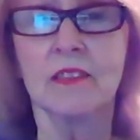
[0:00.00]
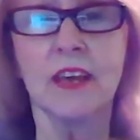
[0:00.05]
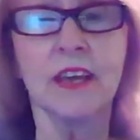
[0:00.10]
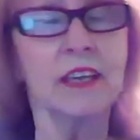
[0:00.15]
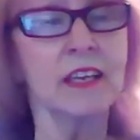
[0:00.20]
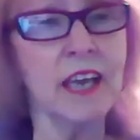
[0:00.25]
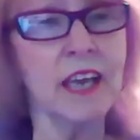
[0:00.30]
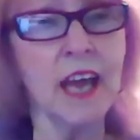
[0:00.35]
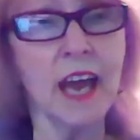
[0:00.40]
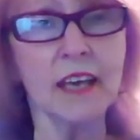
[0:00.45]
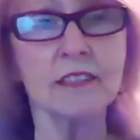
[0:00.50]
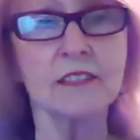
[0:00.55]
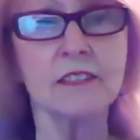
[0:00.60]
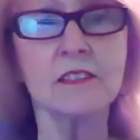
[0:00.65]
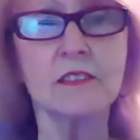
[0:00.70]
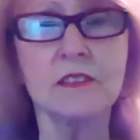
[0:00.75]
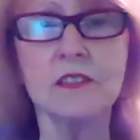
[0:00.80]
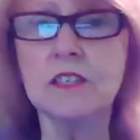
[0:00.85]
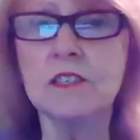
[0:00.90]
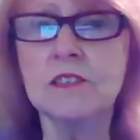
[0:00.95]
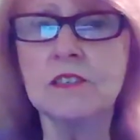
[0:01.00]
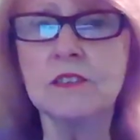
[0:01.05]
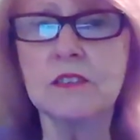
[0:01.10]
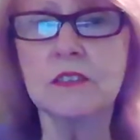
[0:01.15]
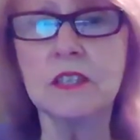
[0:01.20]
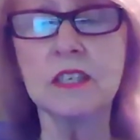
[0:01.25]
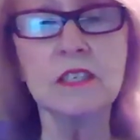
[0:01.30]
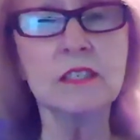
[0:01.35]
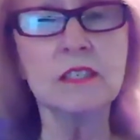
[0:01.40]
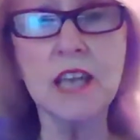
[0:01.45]
that yes,
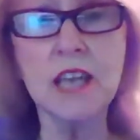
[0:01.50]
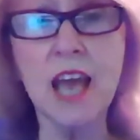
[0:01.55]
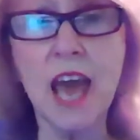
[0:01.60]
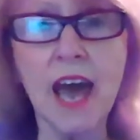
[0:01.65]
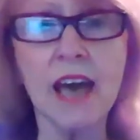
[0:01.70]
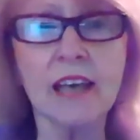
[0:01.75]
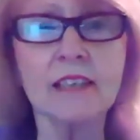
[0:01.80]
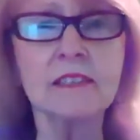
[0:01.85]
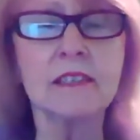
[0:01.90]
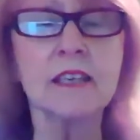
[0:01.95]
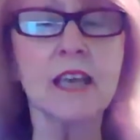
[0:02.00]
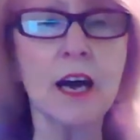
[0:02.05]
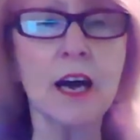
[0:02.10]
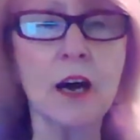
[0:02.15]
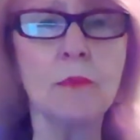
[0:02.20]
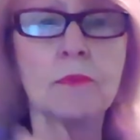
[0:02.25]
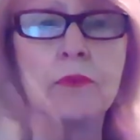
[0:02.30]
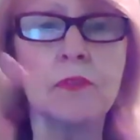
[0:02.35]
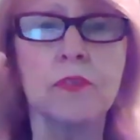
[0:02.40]
these tasks to help